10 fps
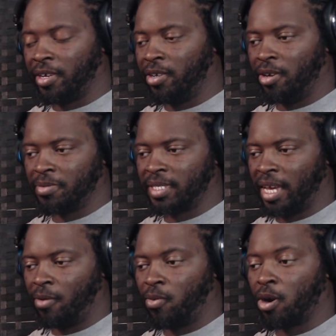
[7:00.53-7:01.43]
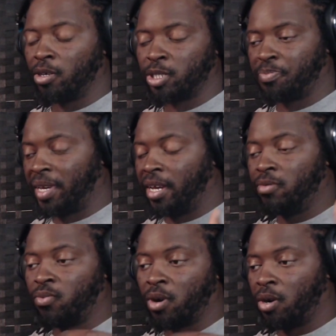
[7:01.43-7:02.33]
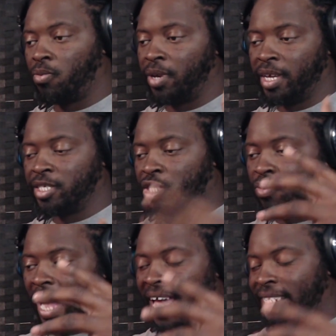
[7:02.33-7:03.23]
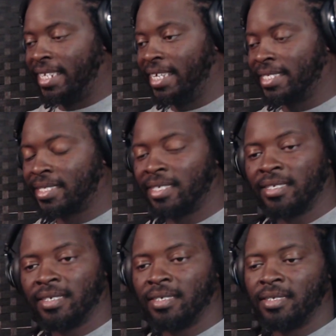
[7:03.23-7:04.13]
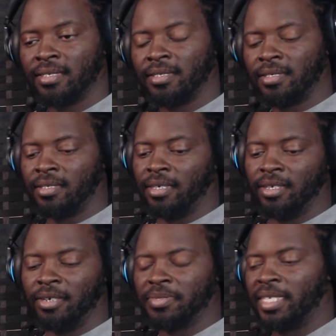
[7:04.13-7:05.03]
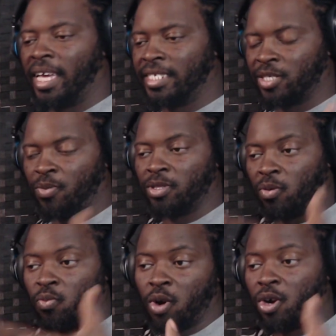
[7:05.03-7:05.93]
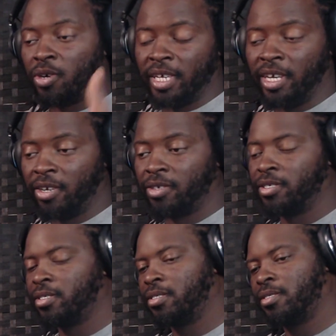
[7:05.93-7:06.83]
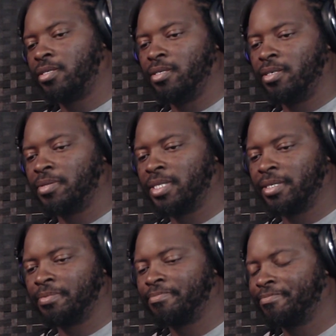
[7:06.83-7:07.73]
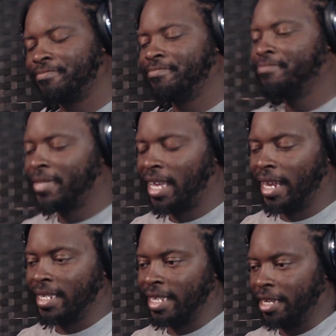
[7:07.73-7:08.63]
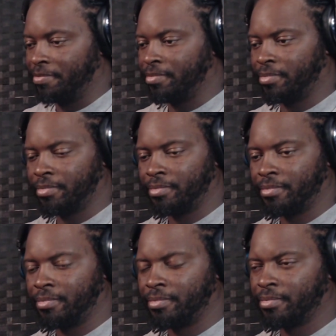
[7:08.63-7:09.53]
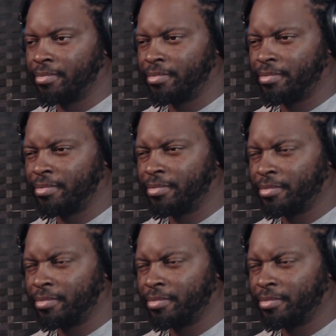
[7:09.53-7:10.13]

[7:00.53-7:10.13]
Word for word: you know what I'm saying? World spin, whirlwind, track, disc, you know what I'm saying? I just want the world here, you know what I'm saying? I like that. That is no diss, but